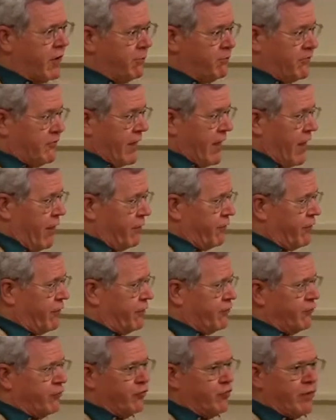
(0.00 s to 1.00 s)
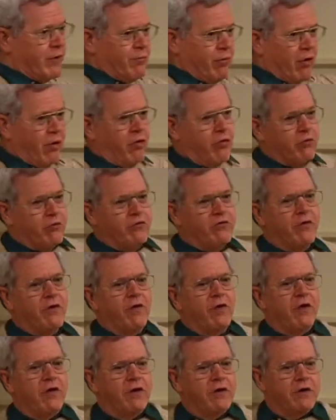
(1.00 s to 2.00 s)
Cub Scouts through Weebelows
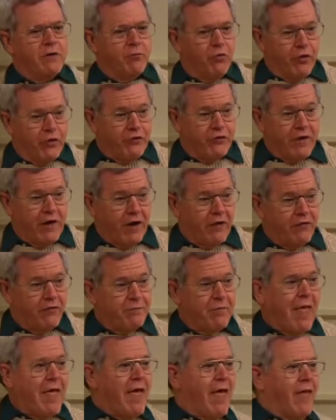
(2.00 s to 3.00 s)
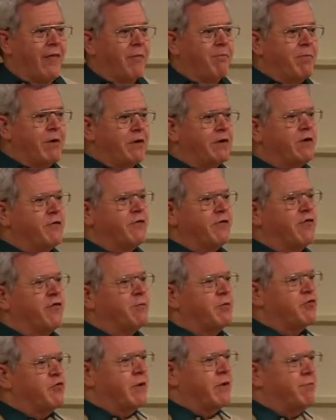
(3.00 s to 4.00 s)
to Boy Scouts. And the big difference
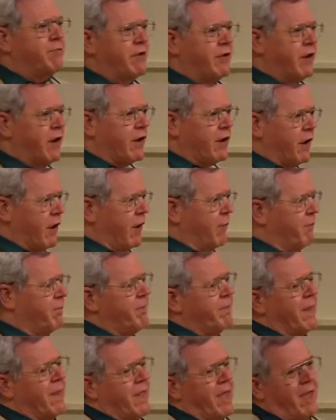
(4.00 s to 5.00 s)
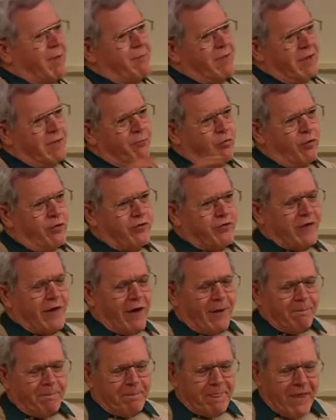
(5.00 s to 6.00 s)
between being a Cub and being a Boy
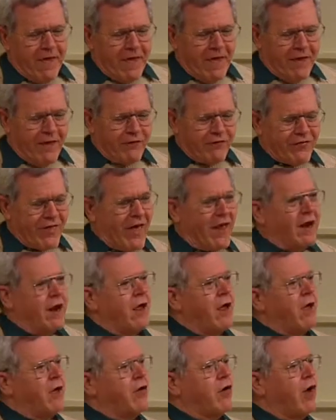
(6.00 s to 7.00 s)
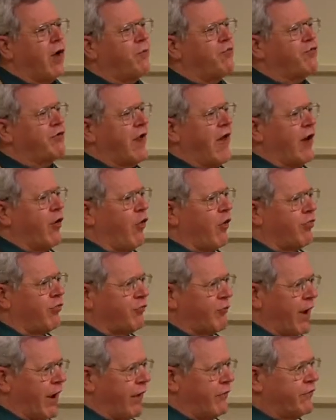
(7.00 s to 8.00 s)
Scout is that Cubs are not
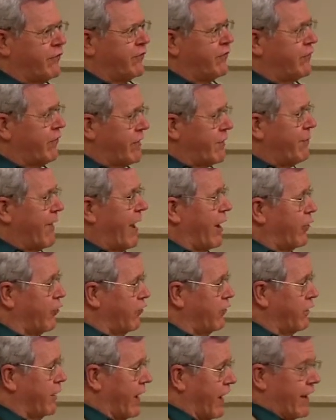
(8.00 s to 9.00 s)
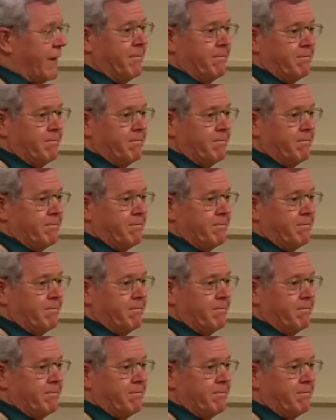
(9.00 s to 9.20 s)
authorized to sleep out overnight.